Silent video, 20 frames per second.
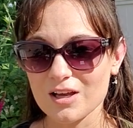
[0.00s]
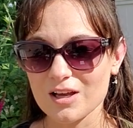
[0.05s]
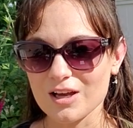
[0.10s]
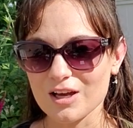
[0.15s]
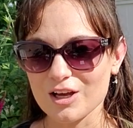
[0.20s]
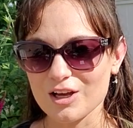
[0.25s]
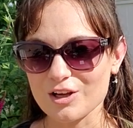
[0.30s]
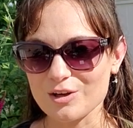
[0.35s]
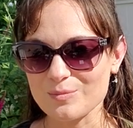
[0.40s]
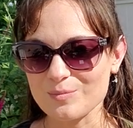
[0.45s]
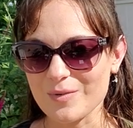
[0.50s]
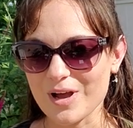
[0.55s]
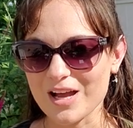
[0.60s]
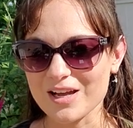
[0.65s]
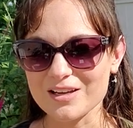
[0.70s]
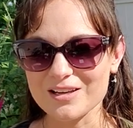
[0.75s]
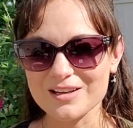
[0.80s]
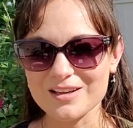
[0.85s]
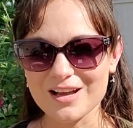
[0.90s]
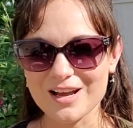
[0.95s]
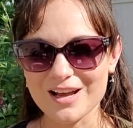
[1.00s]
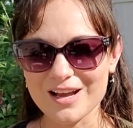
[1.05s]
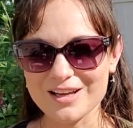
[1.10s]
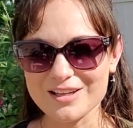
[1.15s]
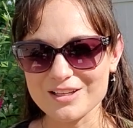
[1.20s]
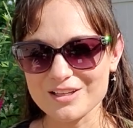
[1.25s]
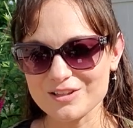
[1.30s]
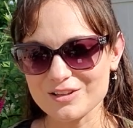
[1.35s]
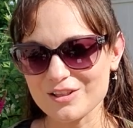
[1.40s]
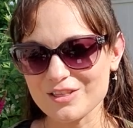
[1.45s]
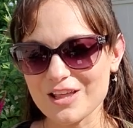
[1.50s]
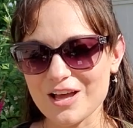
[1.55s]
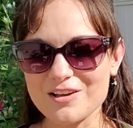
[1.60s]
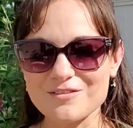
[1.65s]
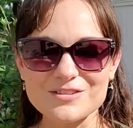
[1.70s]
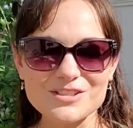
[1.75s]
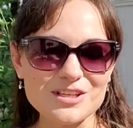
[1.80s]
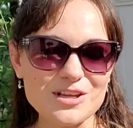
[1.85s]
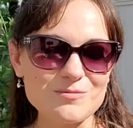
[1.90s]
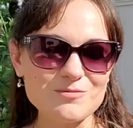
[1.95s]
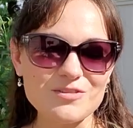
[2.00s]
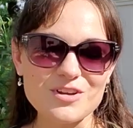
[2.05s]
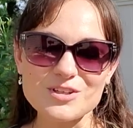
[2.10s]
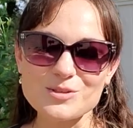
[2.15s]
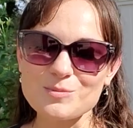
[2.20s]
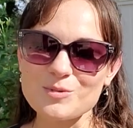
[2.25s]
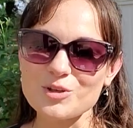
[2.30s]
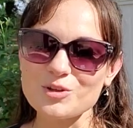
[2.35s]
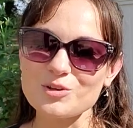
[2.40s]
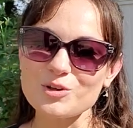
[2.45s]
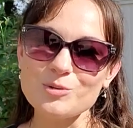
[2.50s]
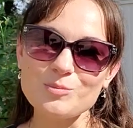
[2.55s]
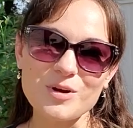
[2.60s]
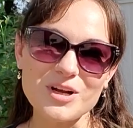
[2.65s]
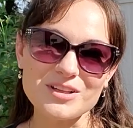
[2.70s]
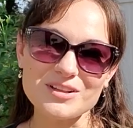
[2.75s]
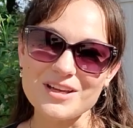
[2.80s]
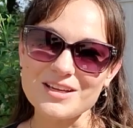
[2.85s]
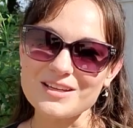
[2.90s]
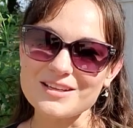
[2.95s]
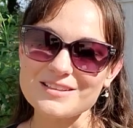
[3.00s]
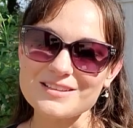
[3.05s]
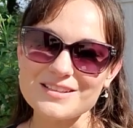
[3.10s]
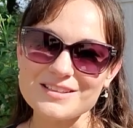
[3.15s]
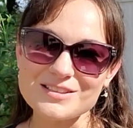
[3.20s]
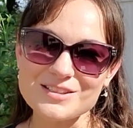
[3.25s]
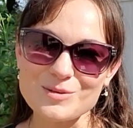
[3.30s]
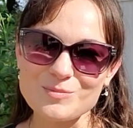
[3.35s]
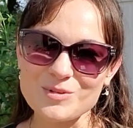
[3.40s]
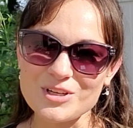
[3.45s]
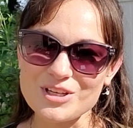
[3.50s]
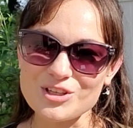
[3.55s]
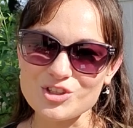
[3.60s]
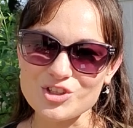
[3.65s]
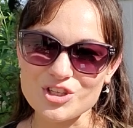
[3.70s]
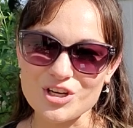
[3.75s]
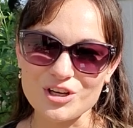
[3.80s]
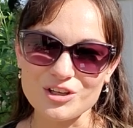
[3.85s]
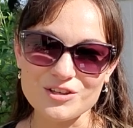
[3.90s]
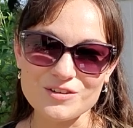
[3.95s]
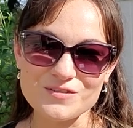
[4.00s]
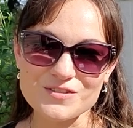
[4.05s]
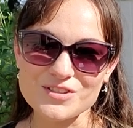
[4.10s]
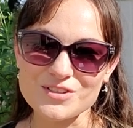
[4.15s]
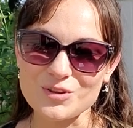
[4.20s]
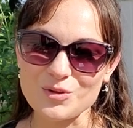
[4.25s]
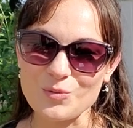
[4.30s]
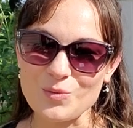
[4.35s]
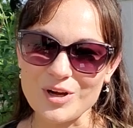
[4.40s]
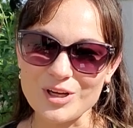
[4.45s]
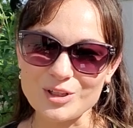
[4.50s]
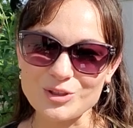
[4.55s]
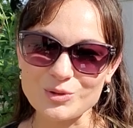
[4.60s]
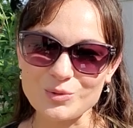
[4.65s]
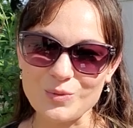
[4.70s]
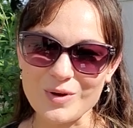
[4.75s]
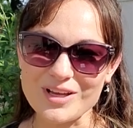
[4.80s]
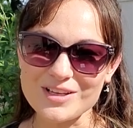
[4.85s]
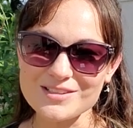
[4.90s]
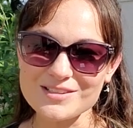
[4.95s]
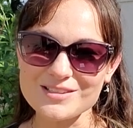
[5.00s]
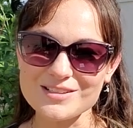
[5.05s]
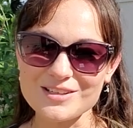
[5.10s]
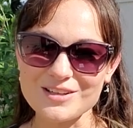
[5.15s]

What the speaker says: I in that same Facebook group, I likened it to being sheriffs in the Wild West.